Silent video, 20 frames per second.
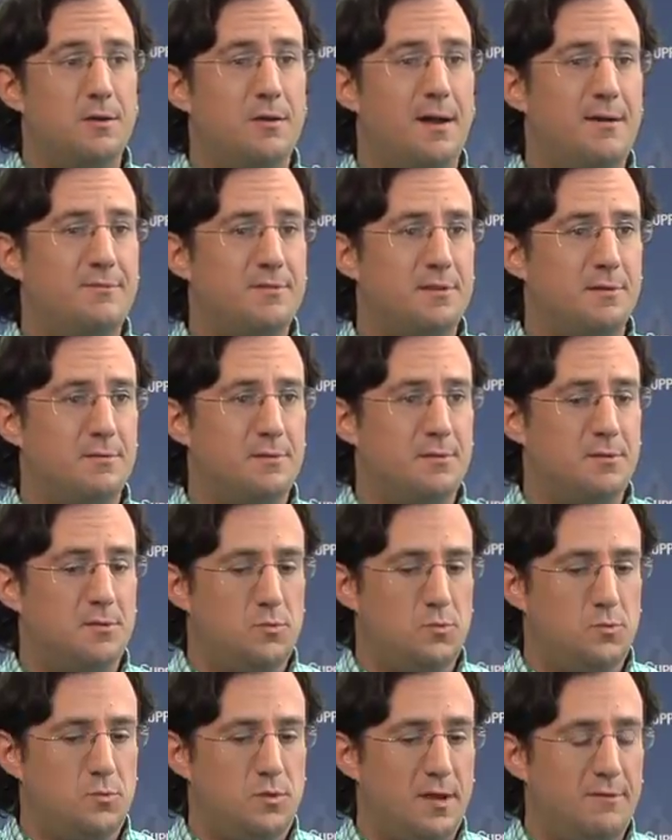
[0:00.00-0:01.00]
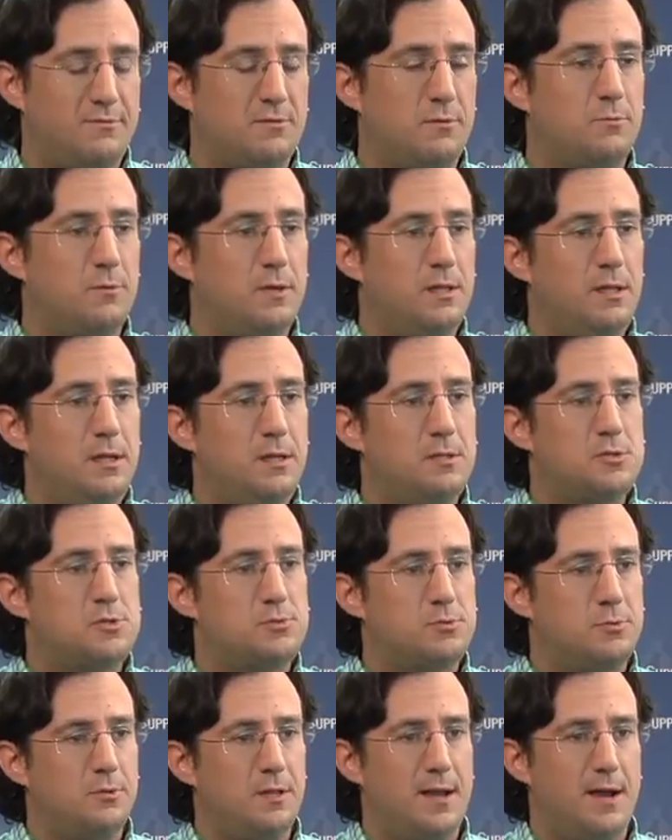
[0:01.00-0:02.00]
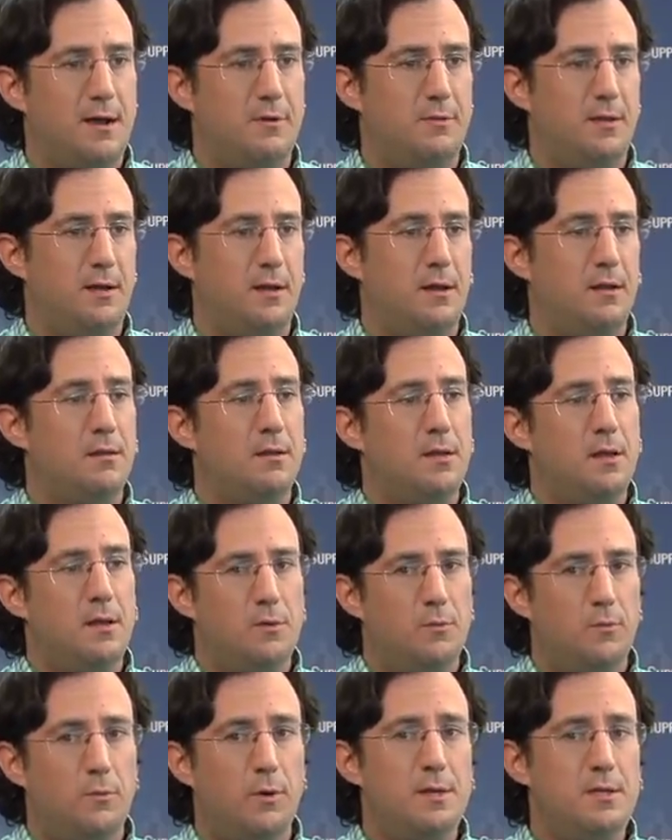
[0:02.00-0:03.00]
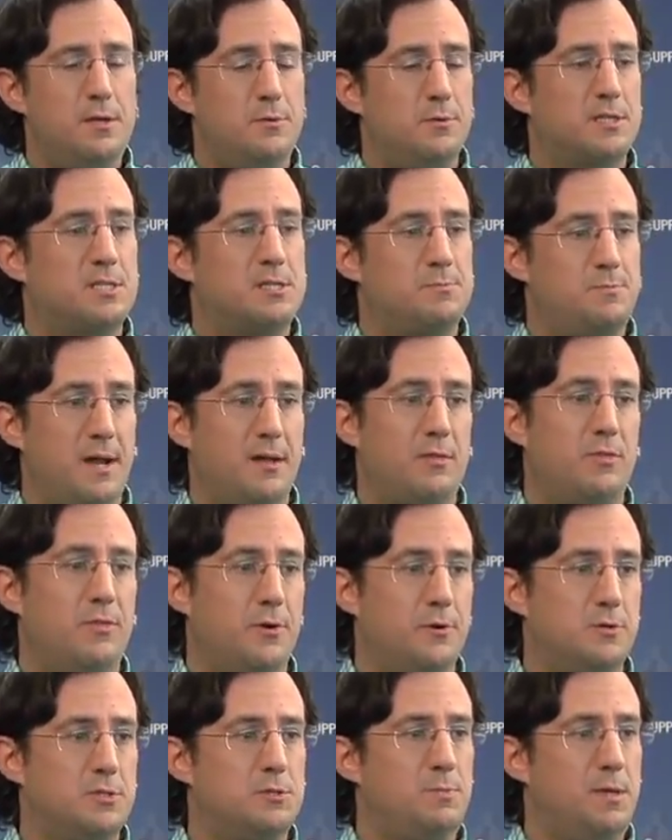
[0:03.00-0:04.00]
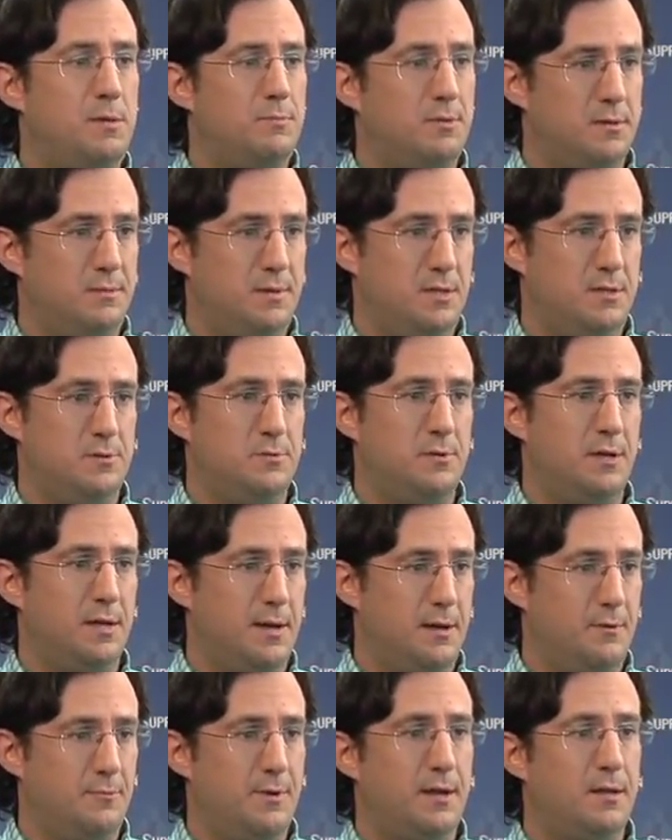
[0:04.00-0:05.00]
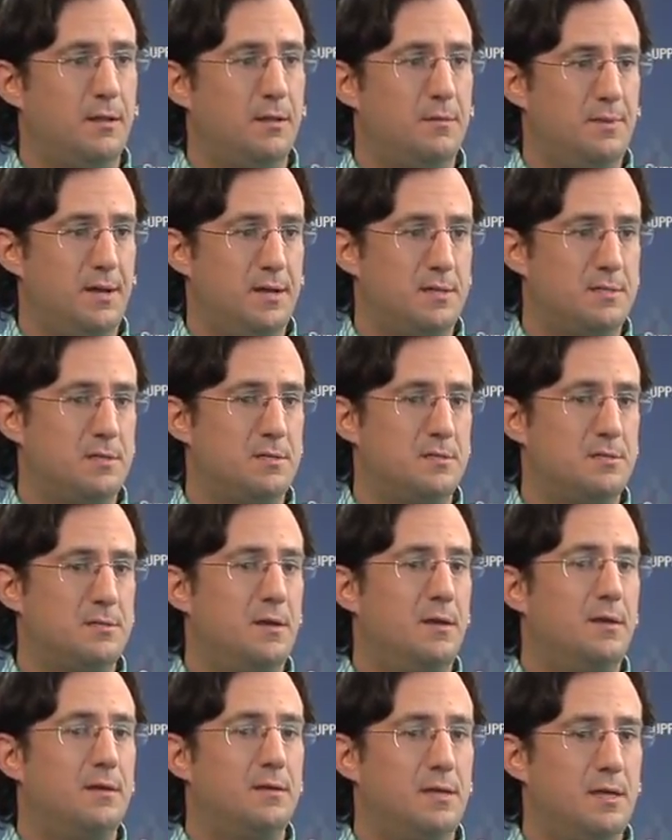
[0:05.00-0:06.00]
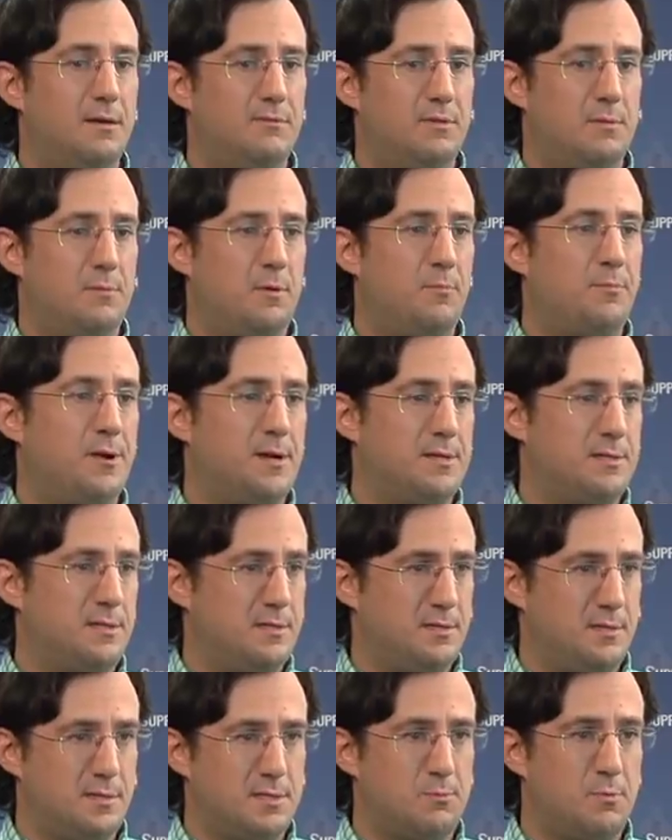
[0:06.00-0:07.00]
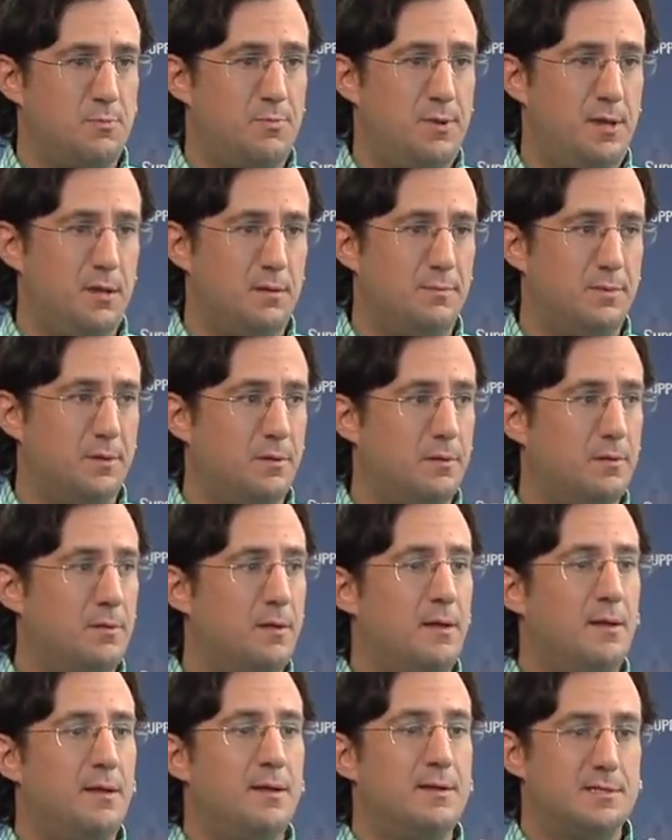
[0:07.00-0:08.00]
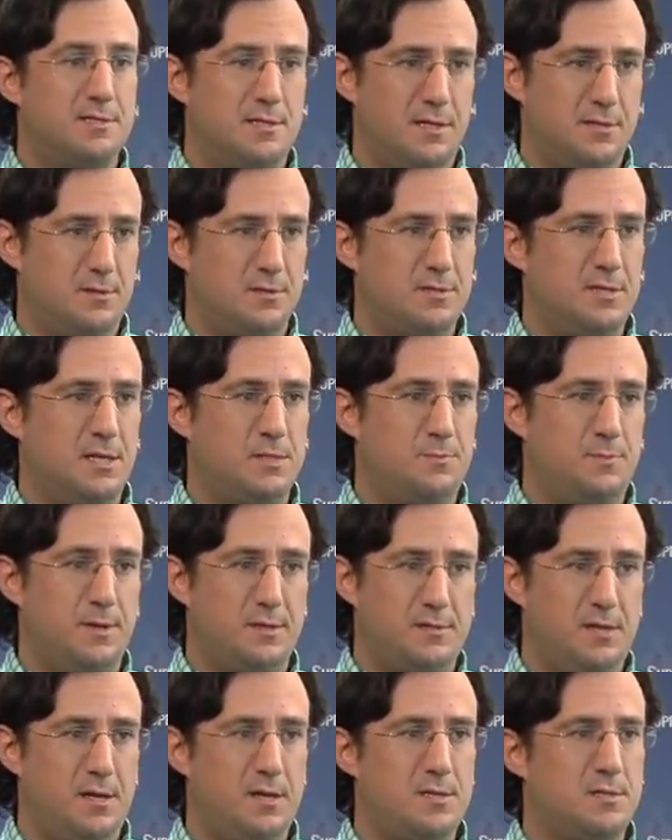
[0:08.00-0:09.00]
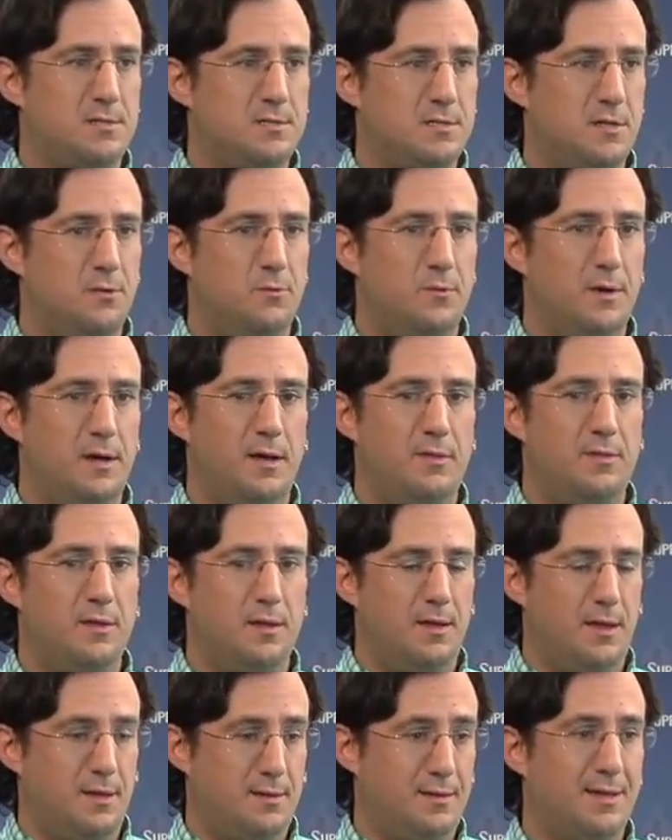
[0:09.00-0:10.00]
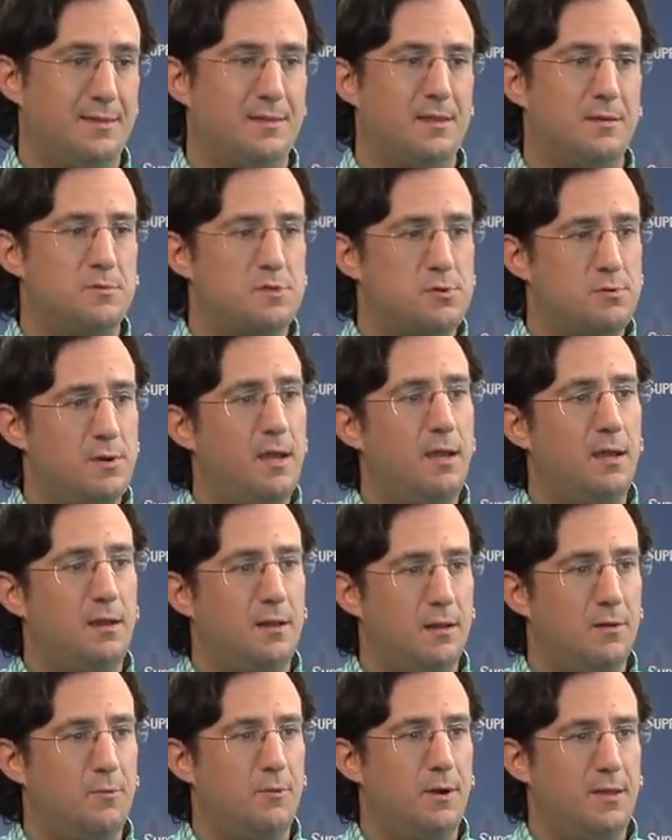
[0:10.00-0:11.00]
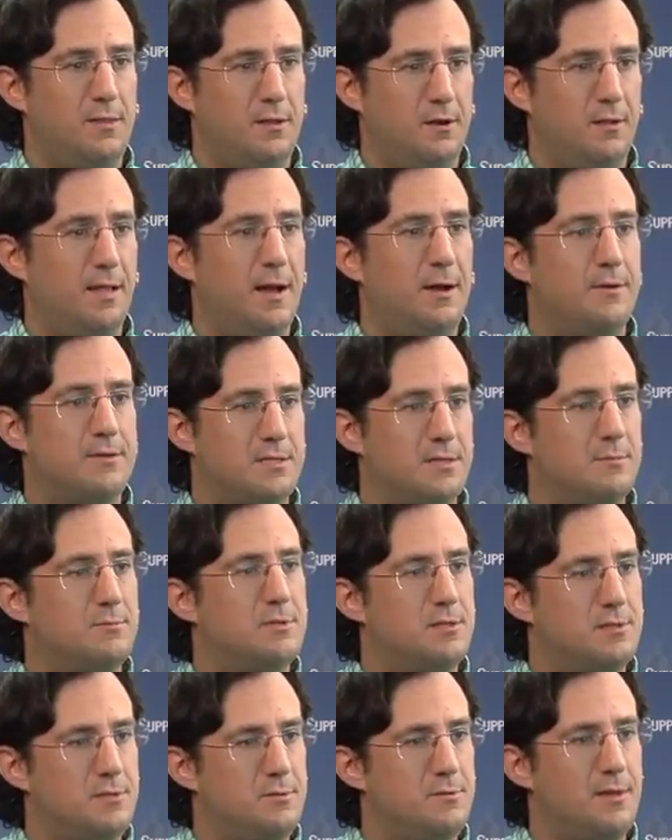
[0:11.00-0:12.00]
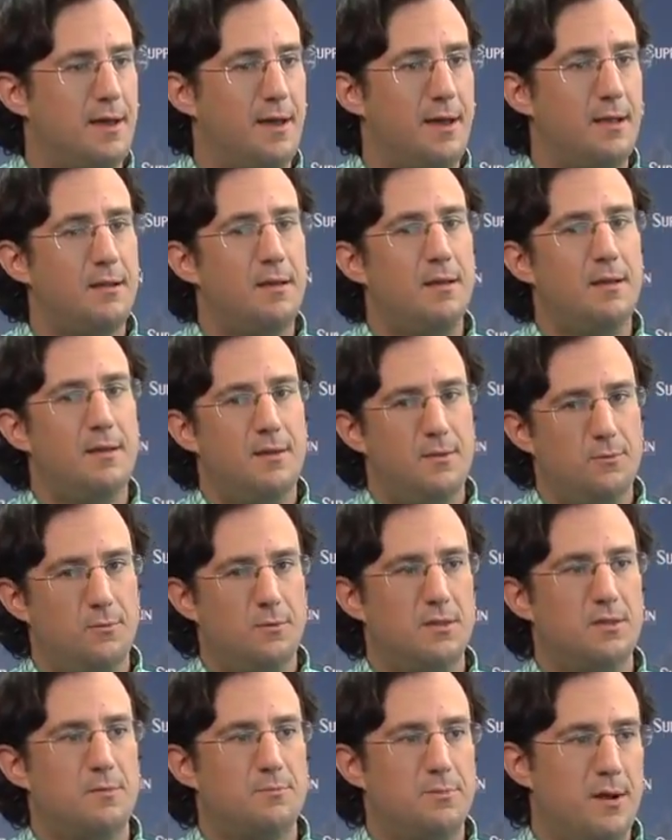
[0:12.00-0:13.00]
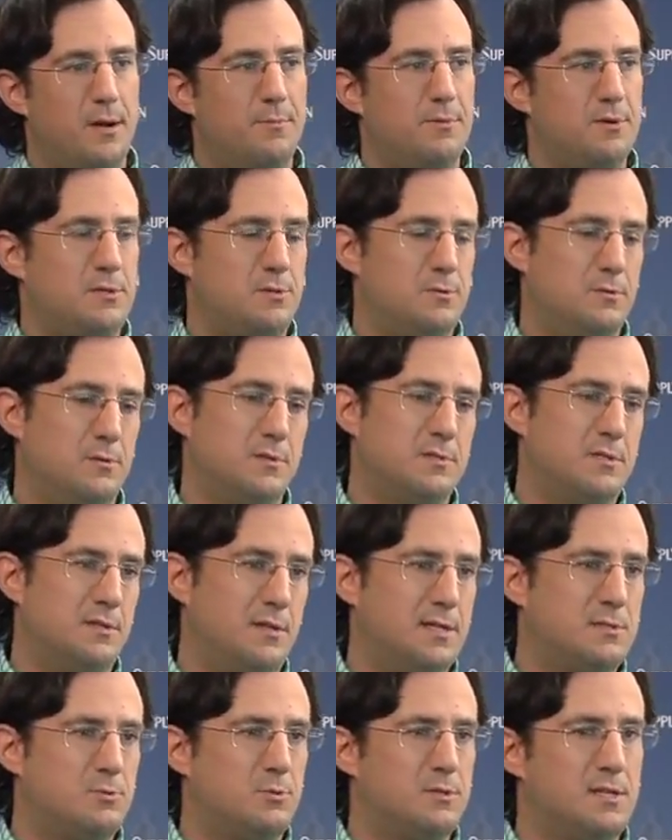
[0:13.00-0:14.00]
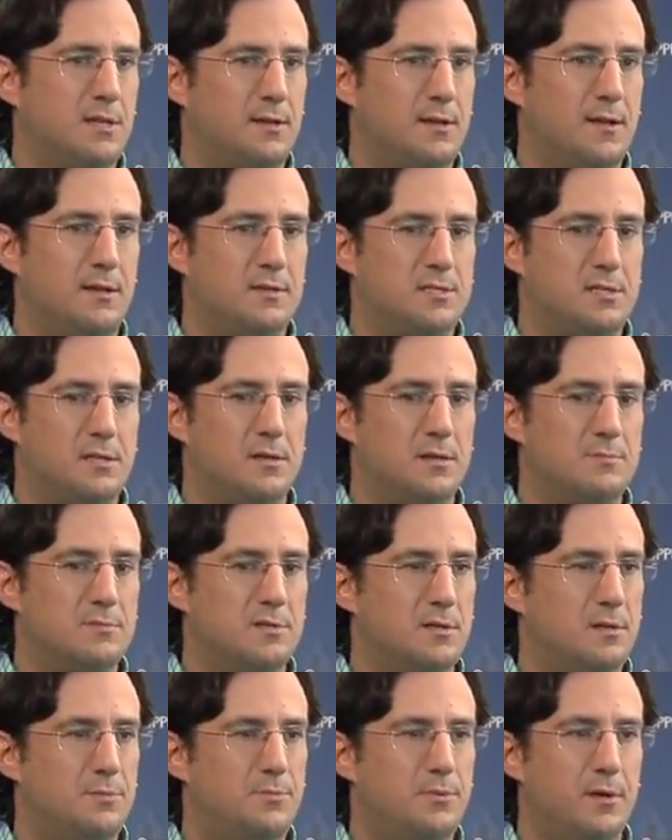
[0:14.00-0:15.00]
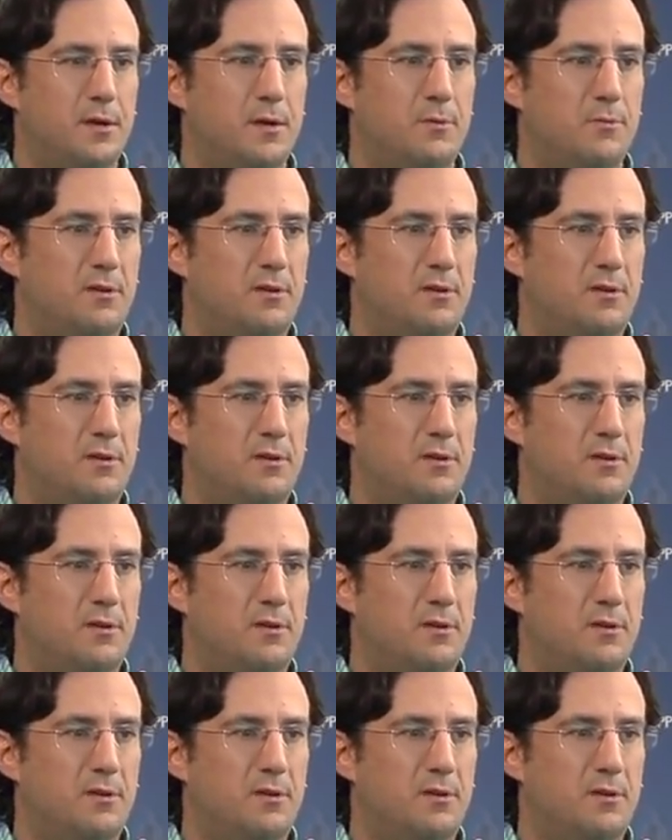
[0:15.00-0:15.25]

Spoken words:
You have to really truly outline what you expect those people to be doing on a regular basis, give them a process that's repeatable, set those expectations in a way that, and get them trained in a way that allows them to do that with the proper tools. And that's where technology comes into play.